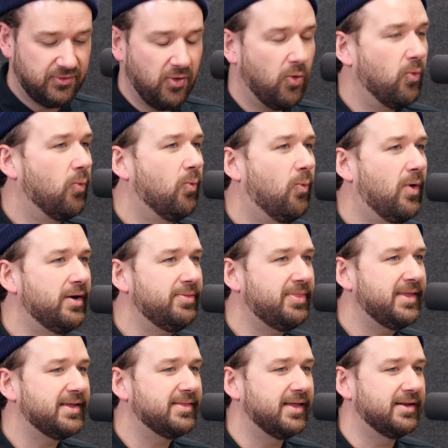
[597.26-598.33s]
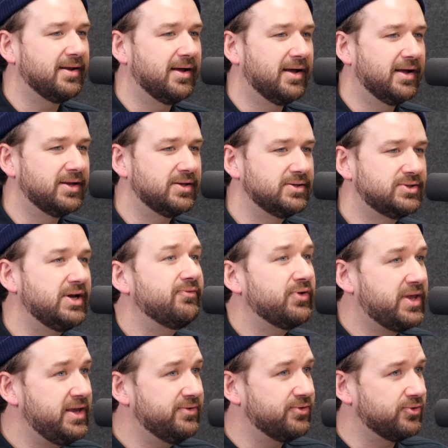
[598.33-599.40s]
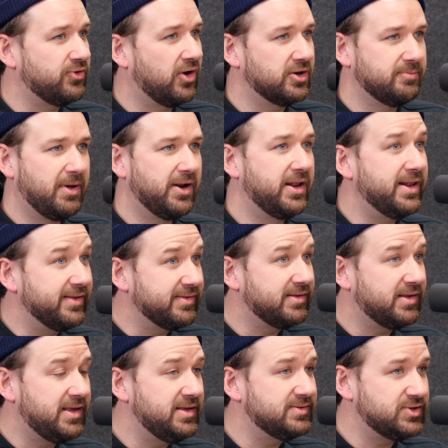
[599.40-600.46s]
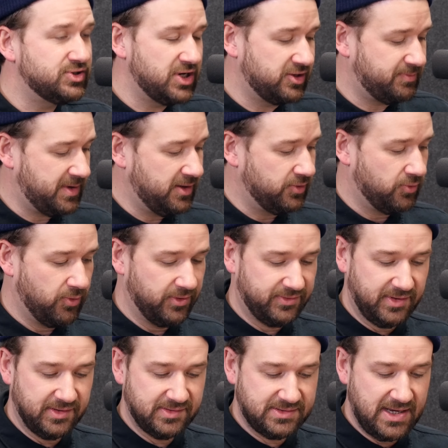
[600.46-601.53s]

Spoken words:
So one thing that Jeffrey Keyser talked about in his Keys to Jazz Piano course is